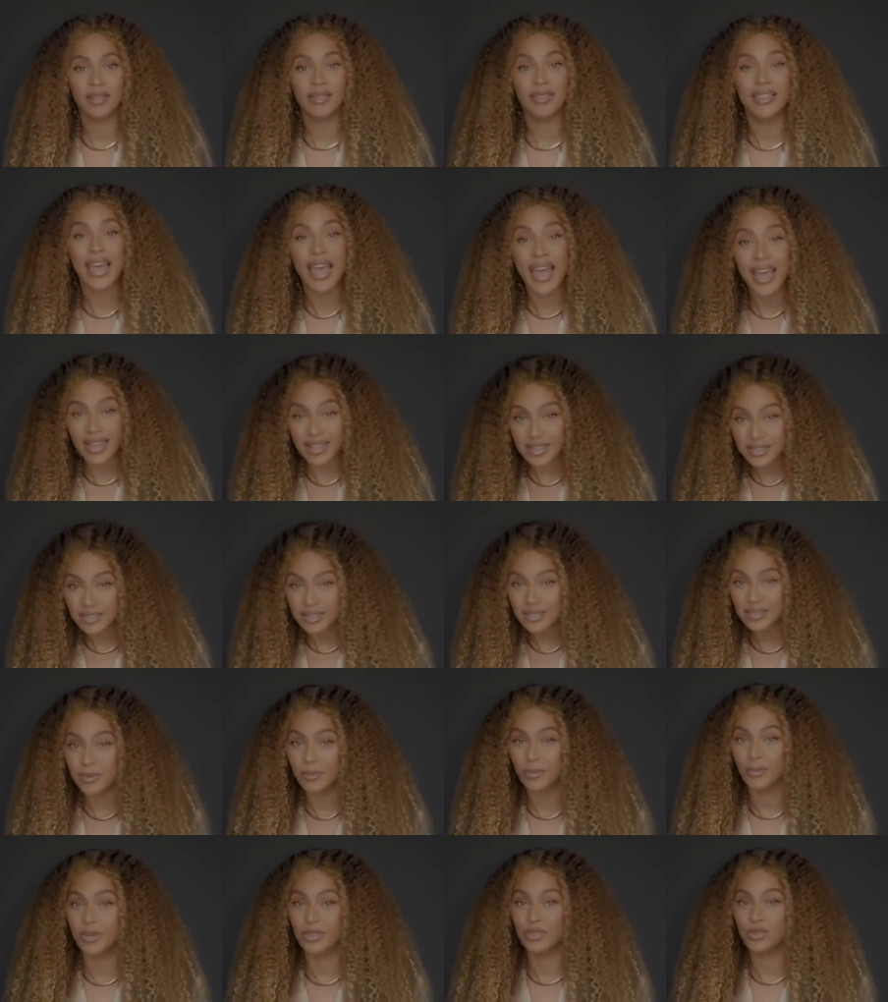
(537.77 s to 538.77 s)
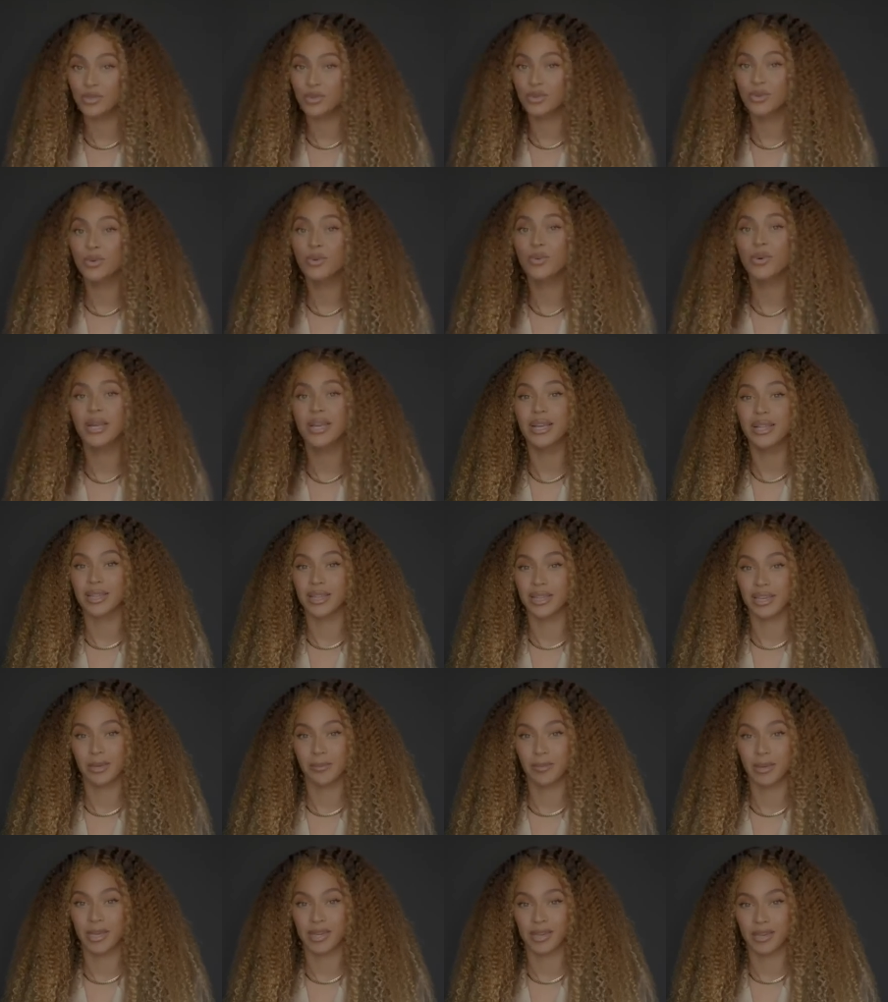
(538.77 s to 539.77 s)
That's when true
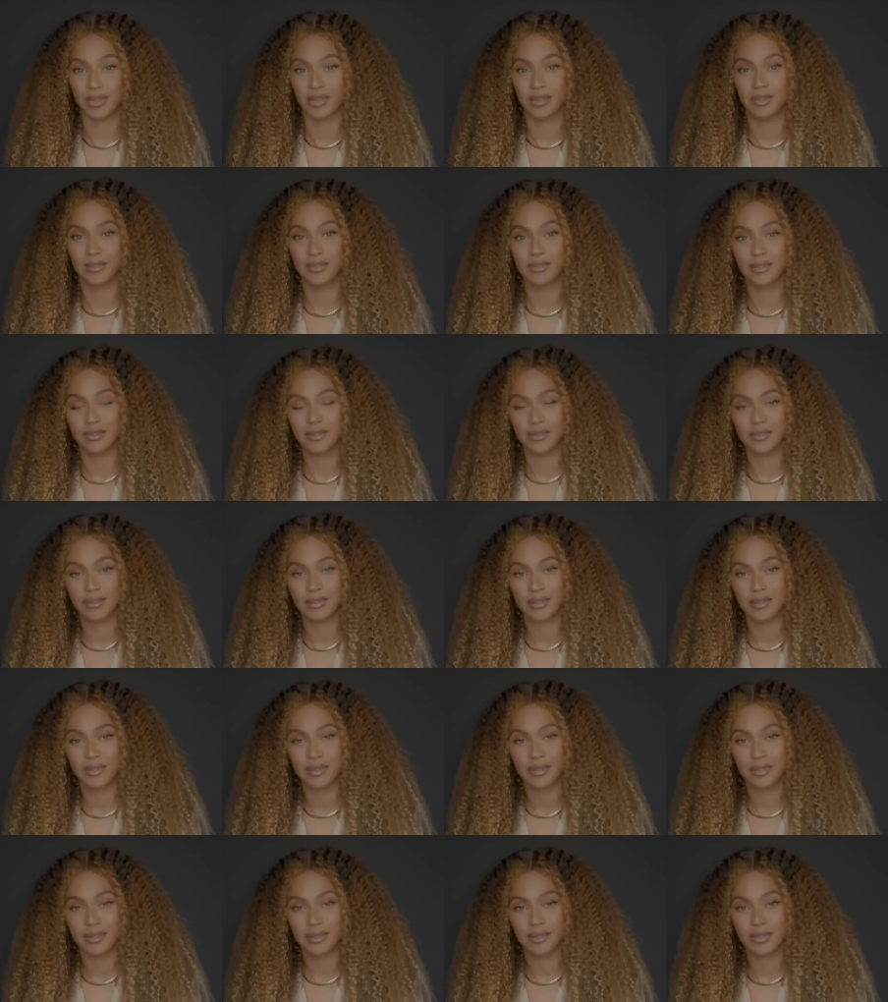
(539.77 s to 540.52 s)
healing begins.